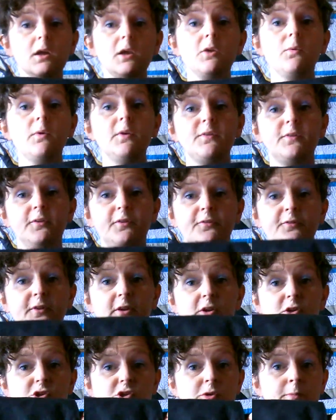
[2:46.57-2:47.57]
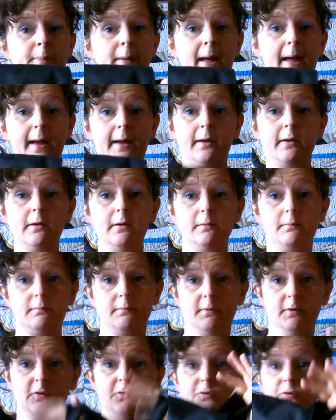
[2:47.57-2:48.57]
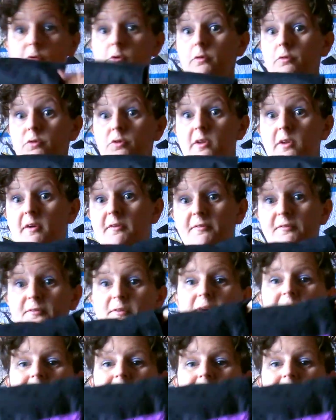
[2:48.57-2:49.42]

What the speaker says: Here is the finished bag. It's full of stuff.